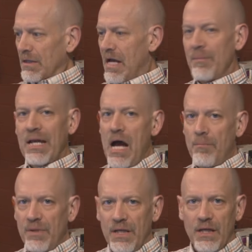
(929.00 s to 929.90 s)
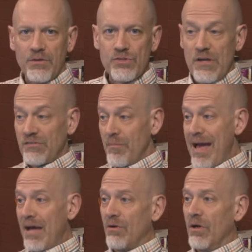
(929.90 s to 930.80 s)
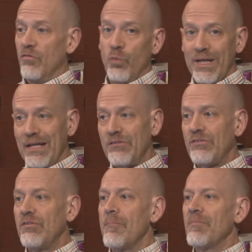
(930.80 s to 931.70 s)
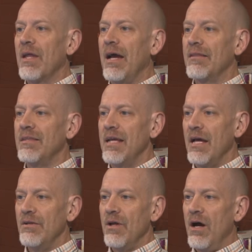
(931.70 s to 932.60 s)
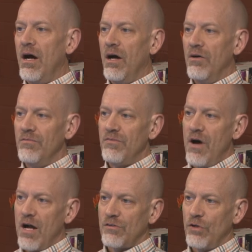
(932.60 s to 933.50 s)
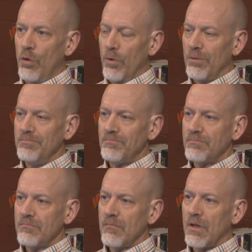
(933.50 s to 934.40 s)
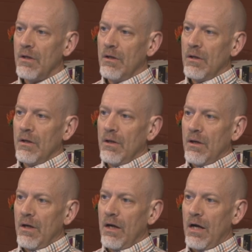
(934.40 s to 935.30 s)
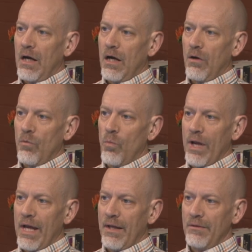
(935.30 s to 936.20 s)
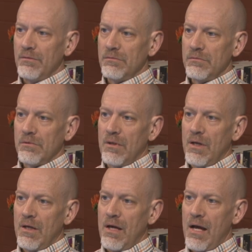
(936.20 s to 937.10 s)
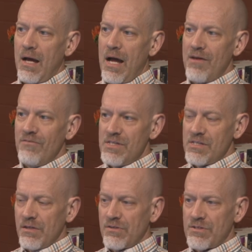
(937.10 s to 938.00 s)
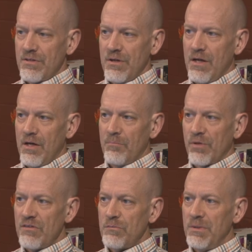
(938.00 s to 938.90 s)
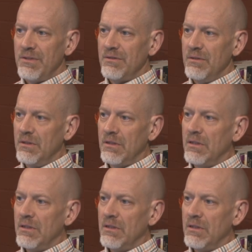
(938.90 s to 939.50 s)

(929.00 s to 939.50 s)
Coming up in just a matter of weeks, at the end of October, uh, when I visit uh, Brisbane